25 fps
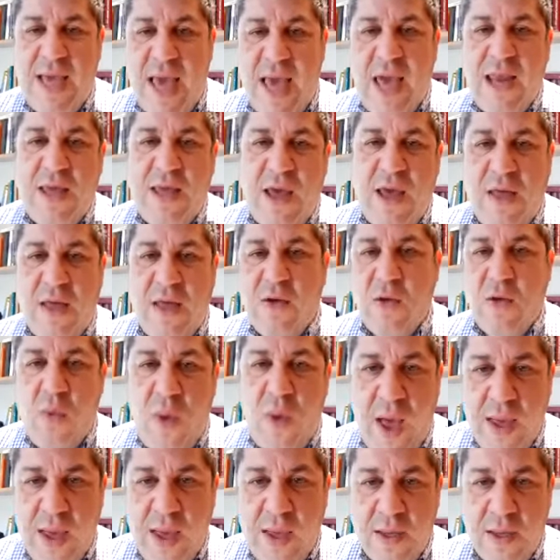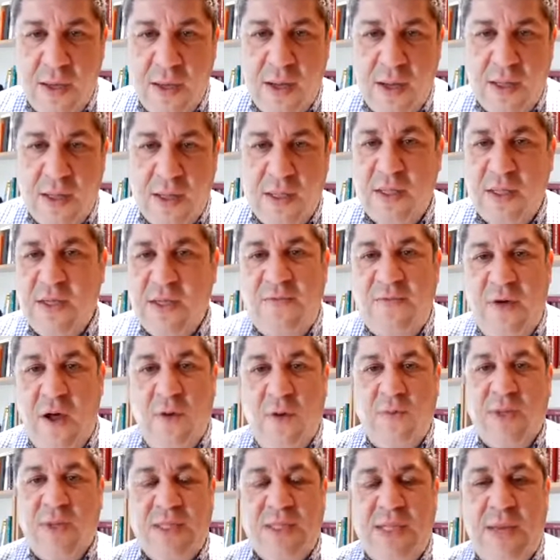any other way to develop
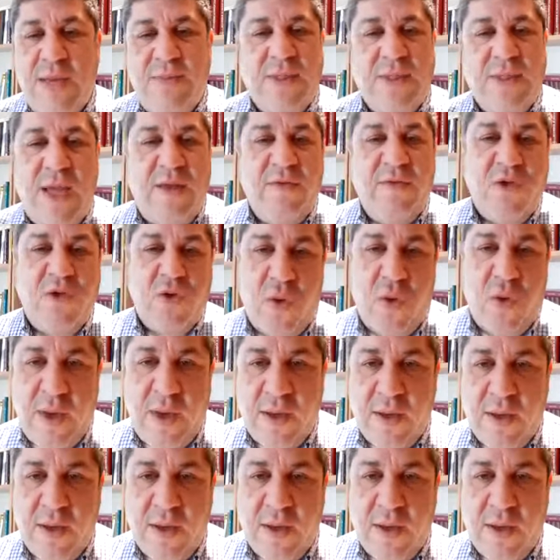the same state of joy.